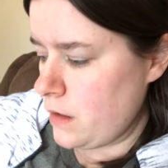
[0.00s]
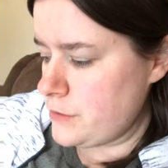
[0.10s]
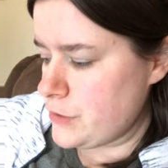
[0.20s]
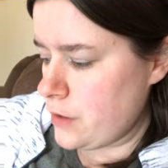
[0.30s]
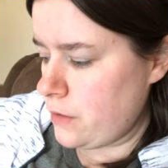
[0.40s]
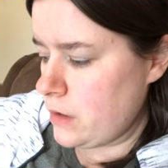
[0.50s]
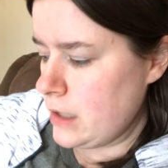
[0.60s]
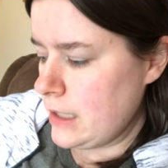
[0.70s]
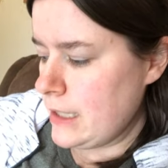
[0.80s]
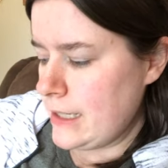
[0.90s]
So
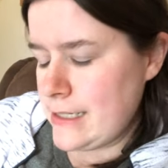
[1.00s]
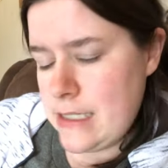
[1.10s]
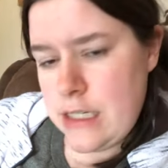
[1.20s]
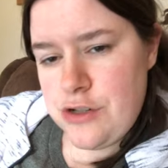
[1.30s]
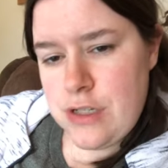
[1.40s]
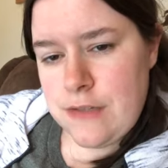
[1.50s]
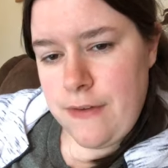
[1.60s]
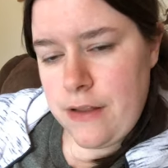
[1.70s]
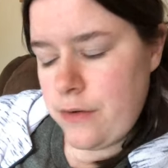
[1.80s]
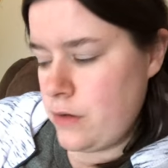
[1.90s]
he's an interesting
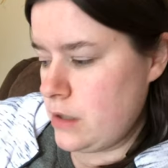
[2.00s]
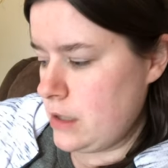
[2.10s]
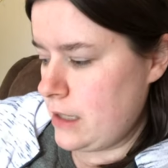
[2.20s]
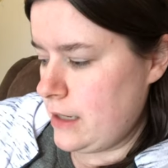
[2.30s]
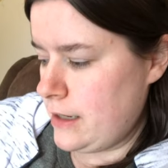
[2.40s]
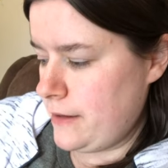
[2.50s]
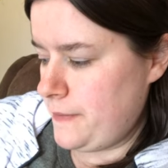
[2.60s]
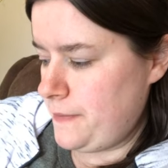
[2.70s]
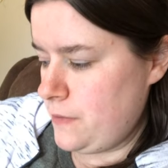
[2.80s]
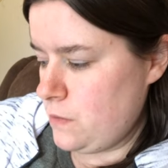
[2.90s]
fellow.
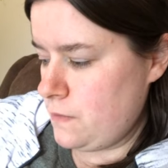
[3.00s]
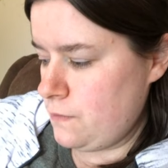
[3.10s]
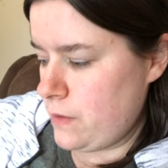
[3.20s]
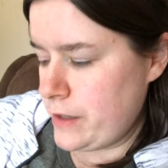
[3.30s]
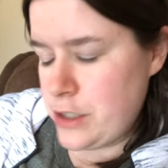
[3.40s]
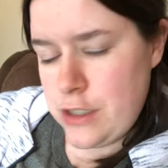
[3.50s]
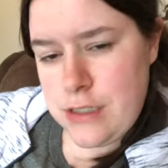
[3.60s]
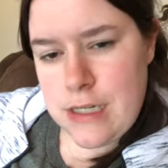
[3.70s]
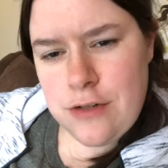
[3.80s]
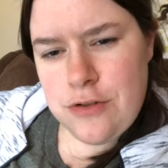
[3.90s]
Um,
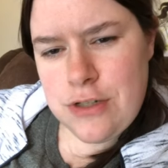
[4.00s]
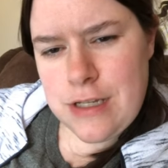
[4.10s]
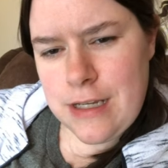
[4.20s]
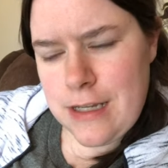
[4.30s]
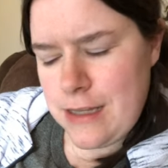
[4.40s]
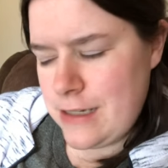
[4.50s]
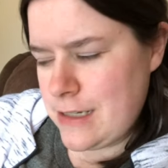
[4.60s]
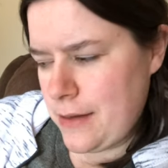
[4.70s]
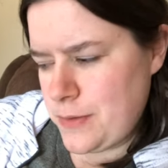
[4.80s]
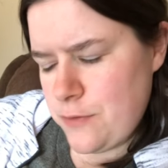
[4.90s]
Russia's interesting in the
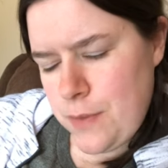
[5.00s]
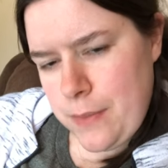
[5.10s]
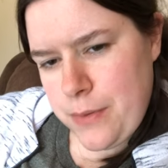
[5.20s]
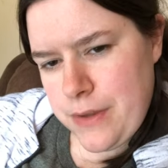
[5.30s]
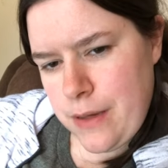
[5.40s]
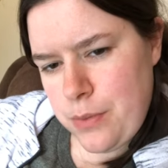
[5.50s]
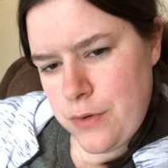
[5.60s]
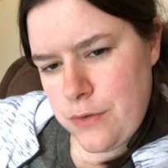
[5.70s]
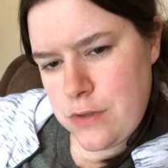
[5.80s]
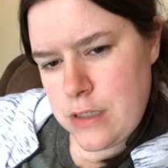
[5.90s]
types of people they
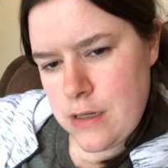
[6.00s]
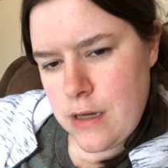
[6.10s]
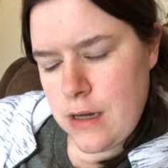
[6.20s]
produce.